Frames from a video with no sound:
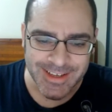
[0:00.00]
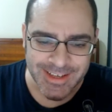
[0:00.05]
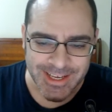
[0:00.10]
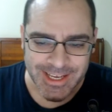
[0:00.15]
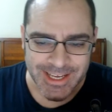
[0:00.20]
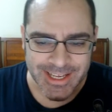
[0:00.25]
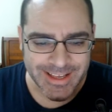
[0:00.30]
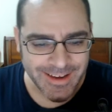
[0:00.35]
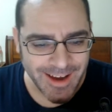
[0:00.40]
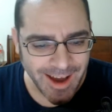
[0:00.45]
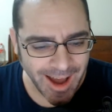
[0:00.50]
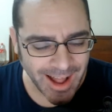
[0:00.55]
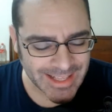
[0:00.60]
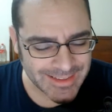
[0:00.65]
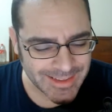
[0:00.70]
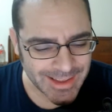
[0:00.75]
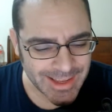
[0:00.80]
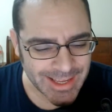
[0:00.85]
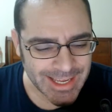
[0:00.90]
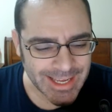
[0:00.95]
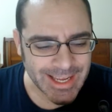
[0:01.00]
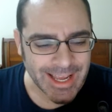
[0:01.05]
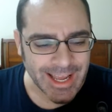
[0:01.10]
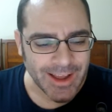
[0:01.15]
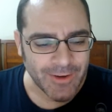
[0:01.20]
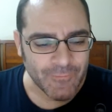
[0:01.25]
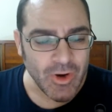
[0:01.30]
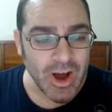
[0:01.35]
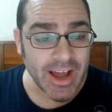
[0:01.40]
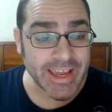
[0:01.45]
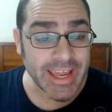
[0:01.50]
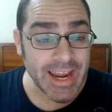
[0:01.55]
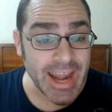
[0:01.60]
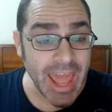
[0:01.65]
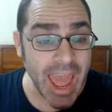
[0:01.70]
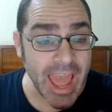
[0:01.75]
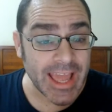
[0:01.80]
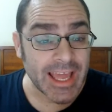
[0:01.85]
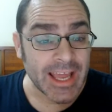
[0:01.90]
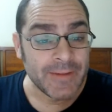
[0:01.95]
God. Fucking
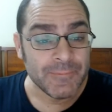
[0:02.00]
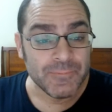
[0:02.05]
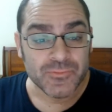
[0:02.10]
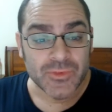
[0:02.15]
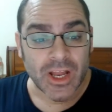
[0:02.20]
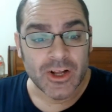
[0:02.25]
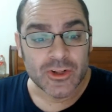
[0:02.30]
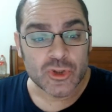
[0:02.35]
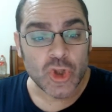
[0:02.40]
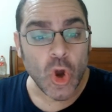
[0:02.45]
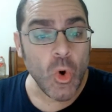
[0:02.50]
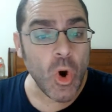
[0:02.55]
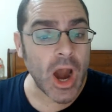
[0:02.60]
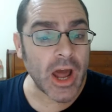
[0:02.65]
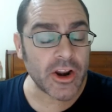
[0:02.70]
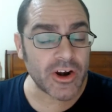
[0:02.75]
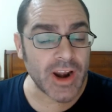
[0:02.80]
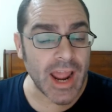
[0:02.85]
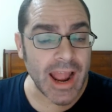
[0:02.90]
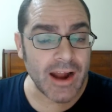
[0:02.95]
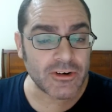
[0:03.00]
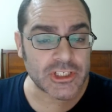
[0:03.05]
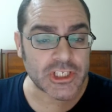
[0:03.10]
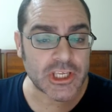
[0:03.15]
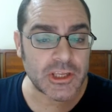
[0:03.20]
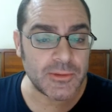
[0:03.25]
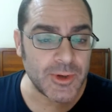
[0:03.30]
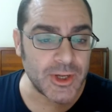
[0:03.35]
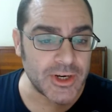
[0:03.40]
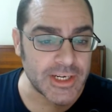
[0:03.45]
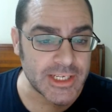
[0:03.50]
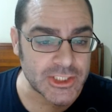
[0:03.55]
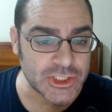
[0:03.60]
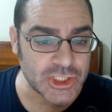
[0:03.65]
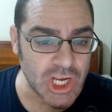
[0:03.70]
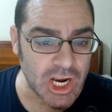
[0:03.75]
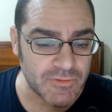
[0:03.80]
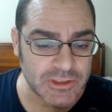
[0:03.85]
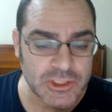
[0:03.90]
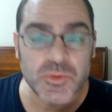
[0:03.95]
A. 200 hours of community
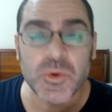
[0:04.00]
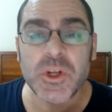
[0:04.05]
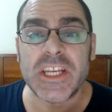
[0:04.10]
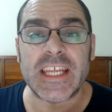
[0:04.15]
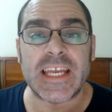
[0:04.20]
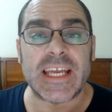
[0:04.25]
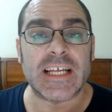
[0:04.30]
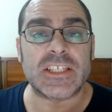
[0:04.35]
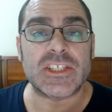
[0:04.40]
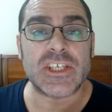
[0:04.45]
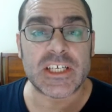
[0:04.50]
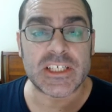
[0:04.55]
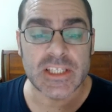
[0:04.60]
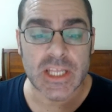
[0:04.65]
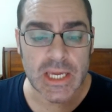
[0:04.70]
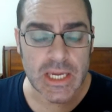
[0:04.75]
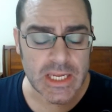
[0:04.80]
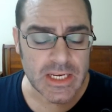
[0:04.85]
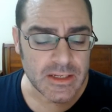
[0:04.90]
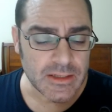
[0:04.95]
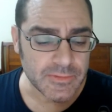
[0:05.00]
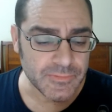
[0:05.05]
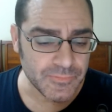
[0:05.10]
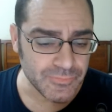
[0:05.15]
service. What did he get, 16?